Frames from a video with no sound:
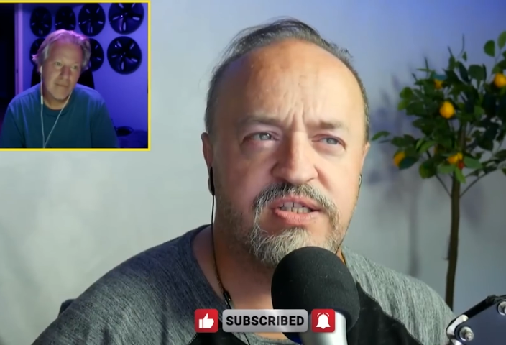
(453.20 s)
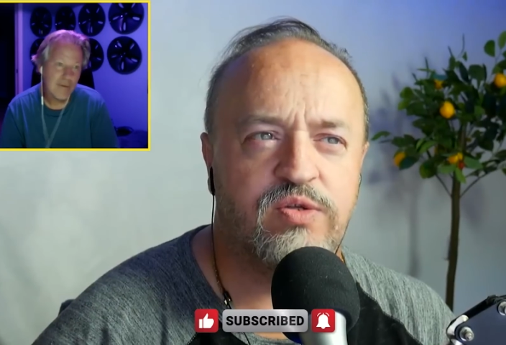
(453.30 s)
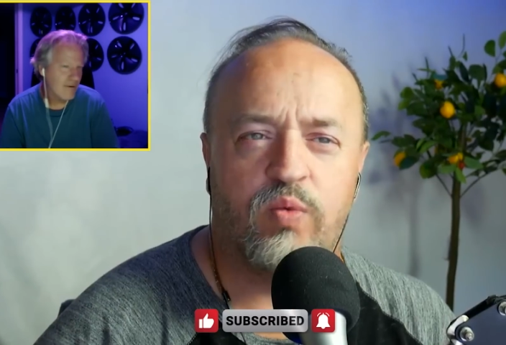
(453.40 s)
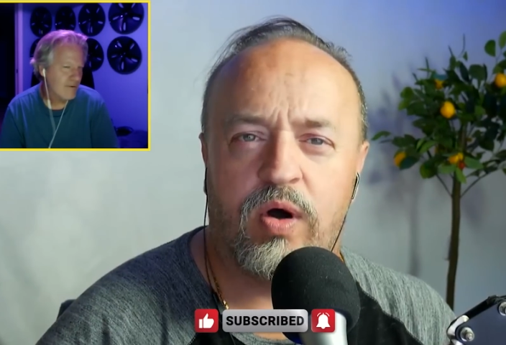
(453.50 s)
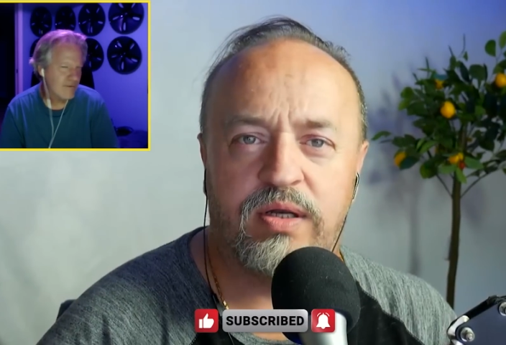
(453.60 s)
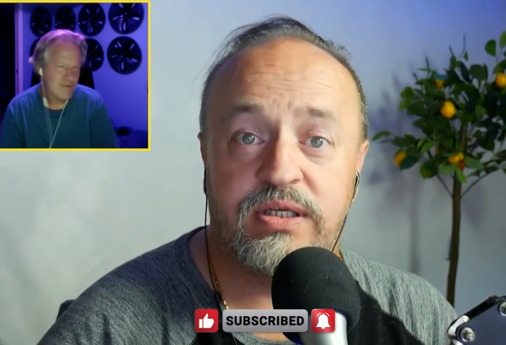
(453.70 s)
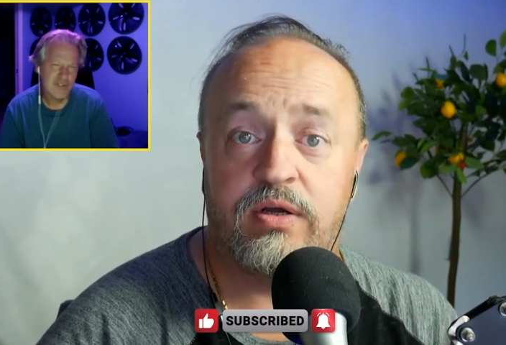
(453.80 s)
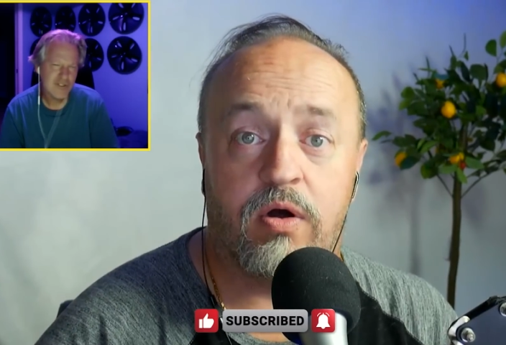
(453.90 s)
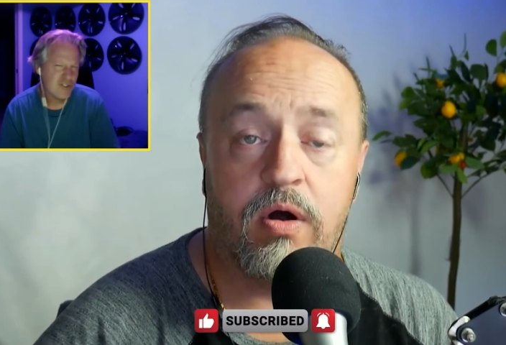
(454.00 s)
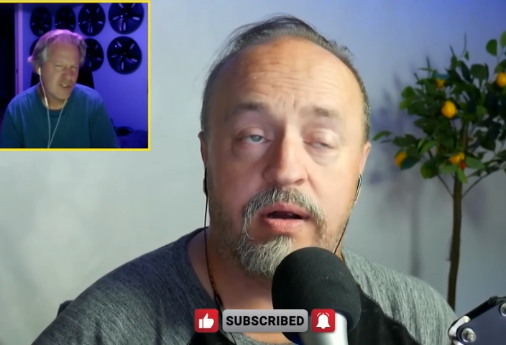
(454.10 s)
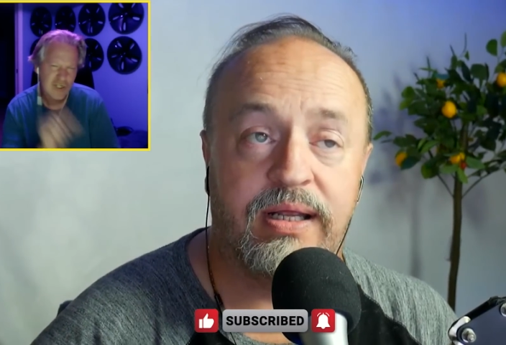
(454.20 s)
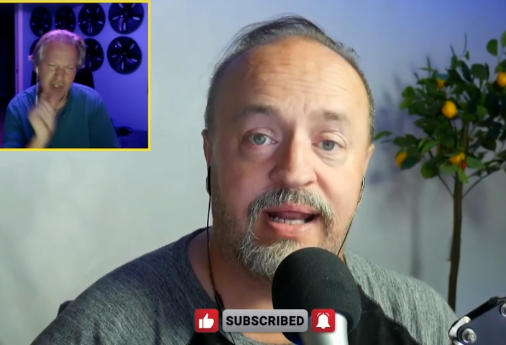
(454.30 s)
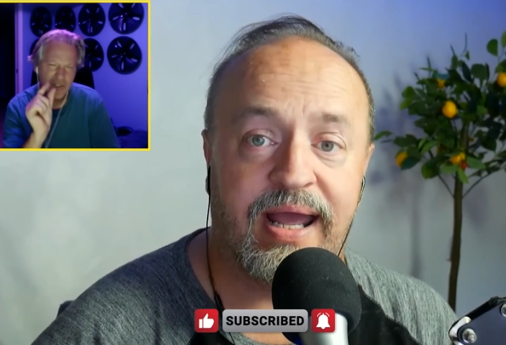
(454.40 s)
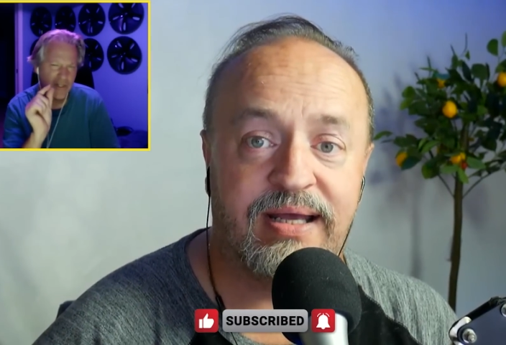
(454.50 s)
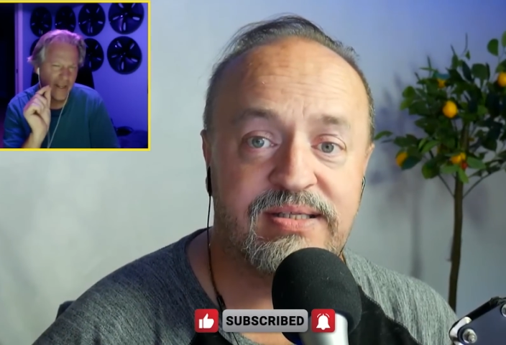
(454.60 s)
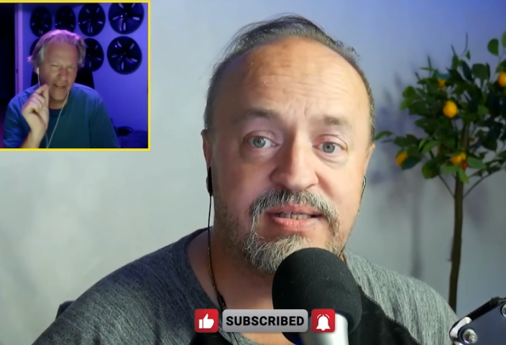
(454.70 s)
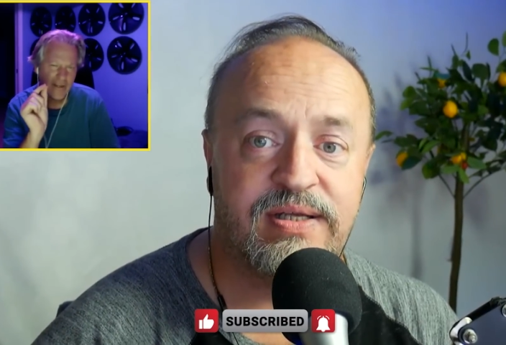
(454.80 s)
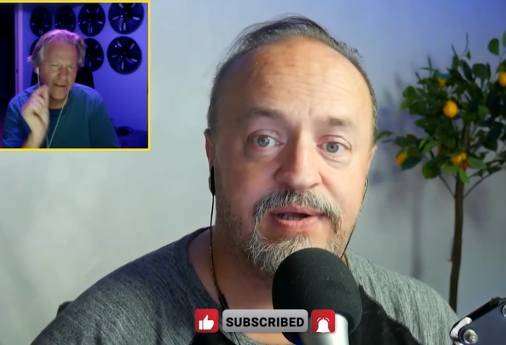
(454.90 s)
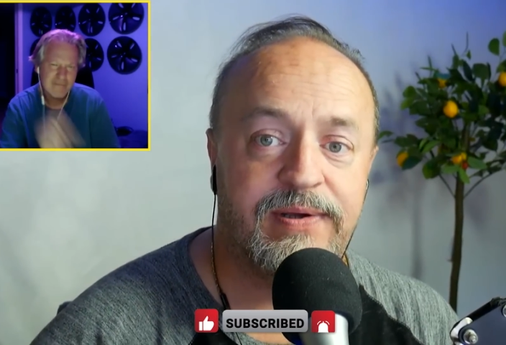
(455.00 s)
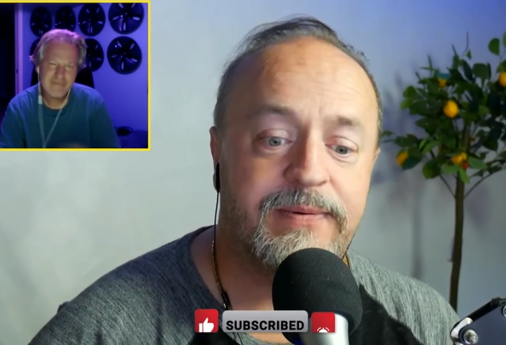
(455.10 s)
Speaker 1: you'd want in a car, it has.
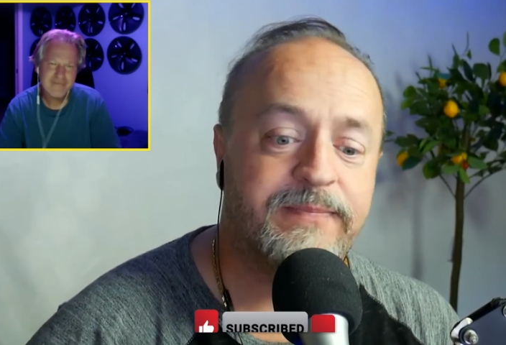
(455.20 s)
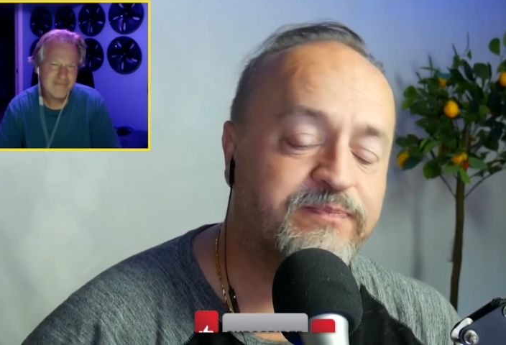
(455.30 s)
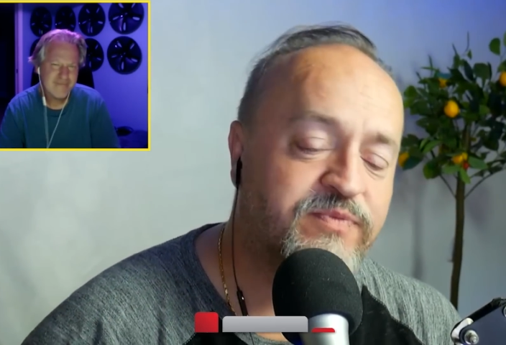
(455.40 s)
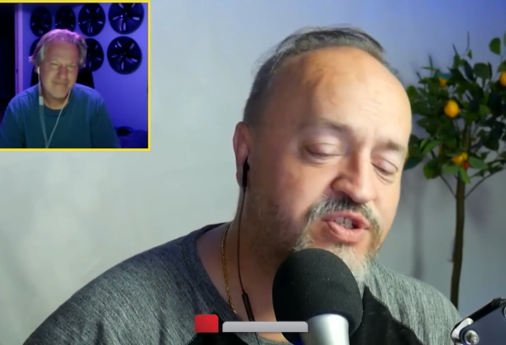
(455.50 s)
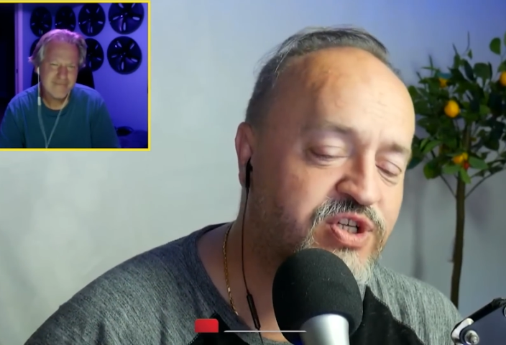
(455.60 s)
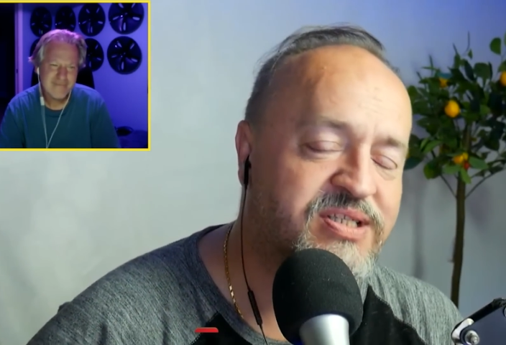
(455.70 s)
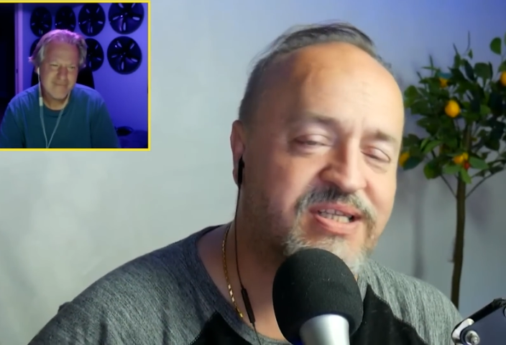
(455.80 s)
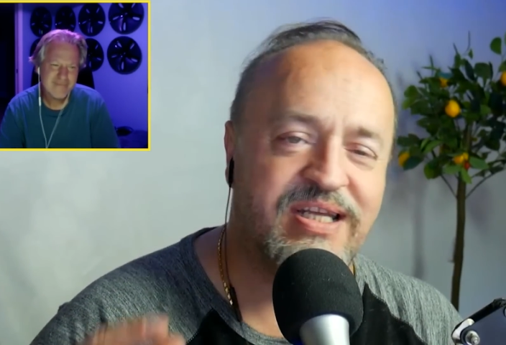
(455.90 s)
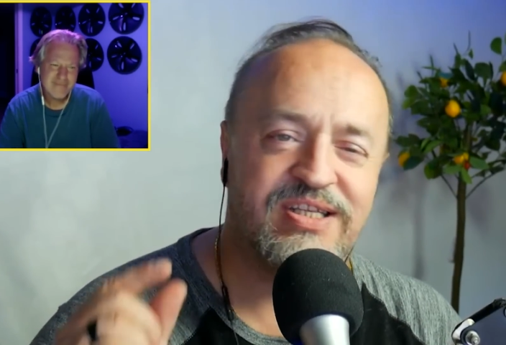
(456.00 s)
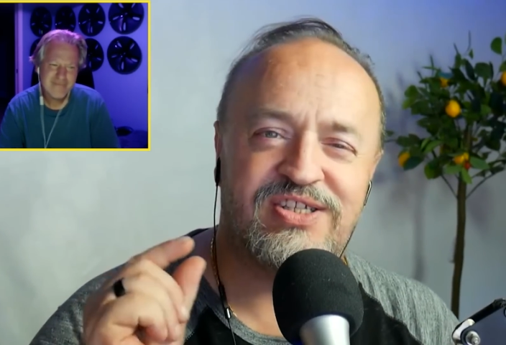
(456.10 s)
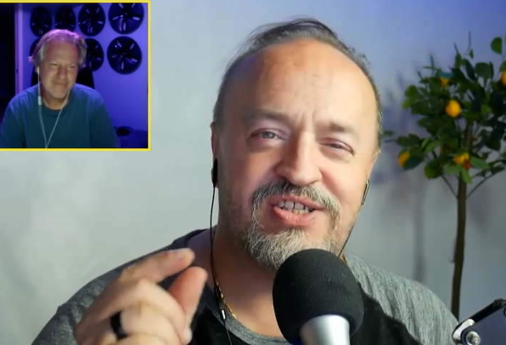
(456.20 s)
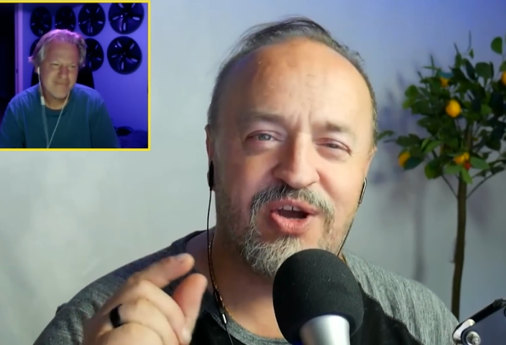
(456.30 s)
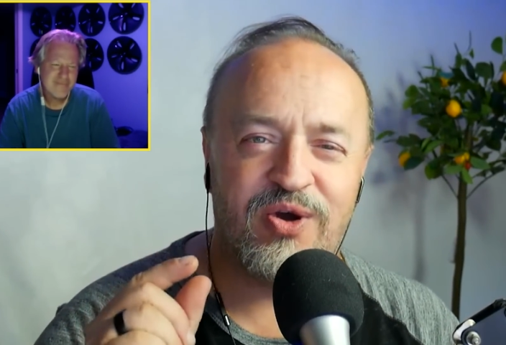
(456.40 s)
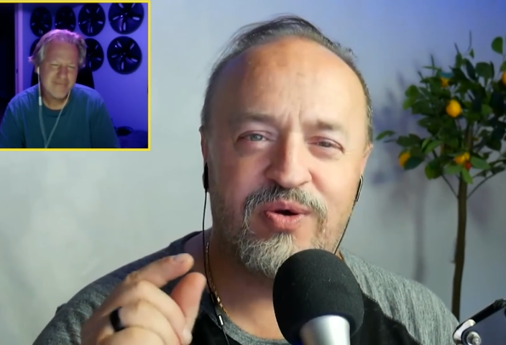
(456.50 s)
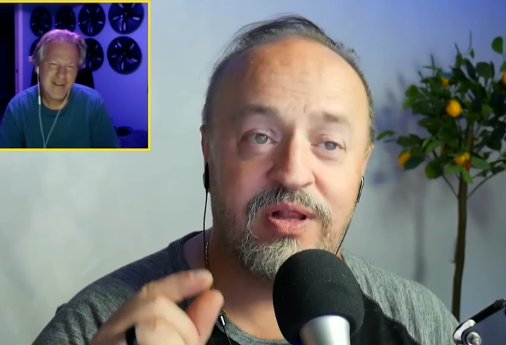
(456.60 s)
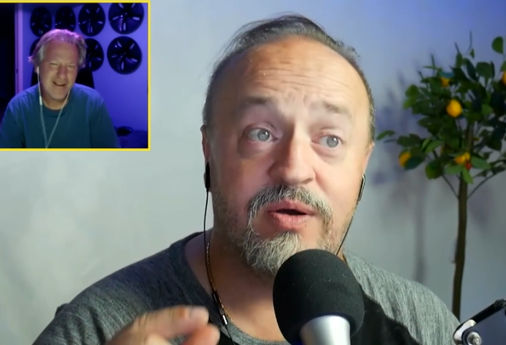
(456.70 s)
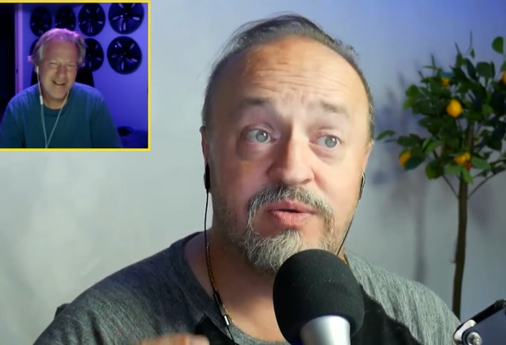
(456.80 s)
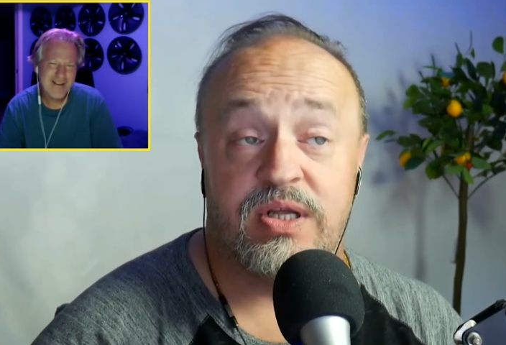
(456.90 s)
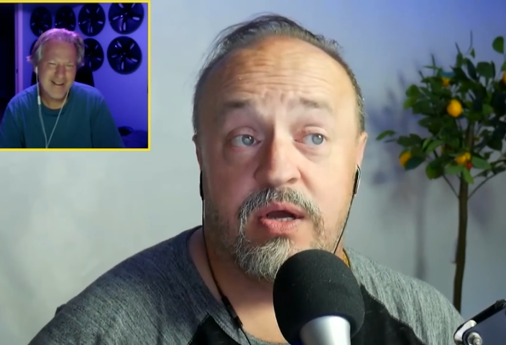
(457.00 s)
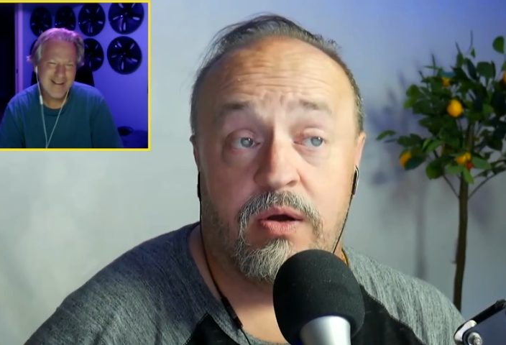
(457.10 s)
Just, it's so close."